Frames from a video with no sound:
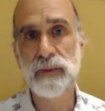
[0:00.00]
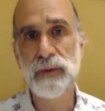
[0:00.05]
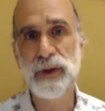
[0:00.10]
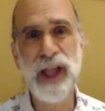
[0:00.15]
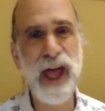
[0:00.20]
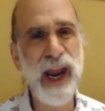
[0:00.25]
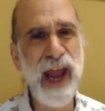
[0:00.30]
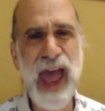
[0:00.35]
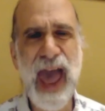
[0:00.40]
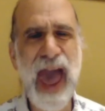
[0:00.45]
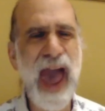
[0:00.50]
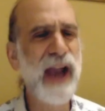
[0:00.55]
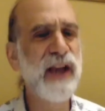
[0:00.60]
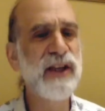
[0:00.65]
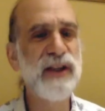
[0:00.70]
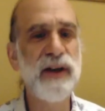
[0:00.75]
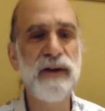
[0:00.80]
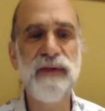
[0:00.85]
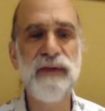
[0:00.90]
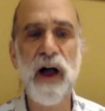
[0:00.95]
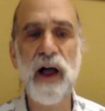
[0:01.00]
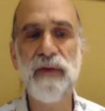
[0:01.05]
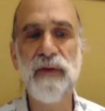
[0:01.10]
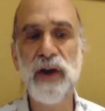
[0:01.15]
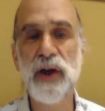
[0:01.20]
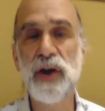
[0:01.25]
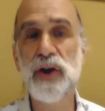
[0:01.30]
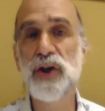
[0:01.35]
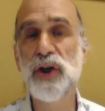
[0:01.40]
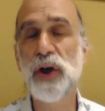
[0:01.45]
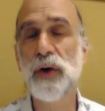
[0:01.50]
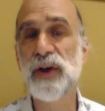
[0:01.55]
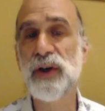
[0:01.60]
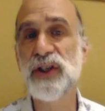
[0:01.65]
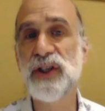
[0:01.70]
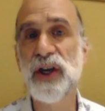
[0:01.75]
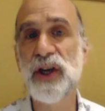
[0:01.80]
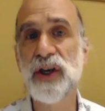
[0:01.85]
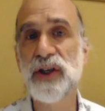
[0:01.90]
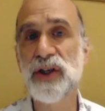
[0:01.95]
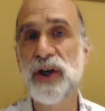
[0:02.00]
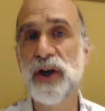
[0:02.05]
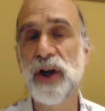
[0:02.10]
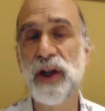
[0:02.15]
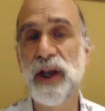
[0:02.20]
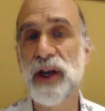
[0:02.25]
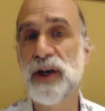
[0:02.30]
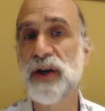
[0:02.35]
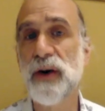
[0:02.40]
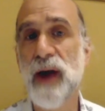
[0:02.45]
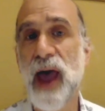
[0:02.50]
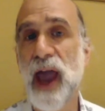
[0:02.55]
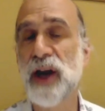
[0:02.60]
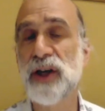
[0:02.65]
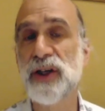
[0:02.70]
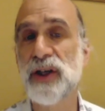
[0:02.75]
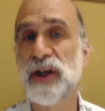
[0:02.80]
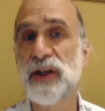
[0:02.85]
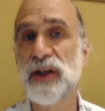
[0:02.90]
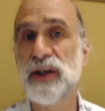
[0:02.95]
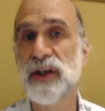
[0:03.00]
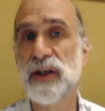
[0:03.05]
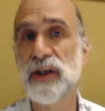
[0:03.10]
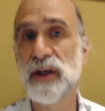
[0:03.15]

A lot of hacks involving jurisdictional interactions.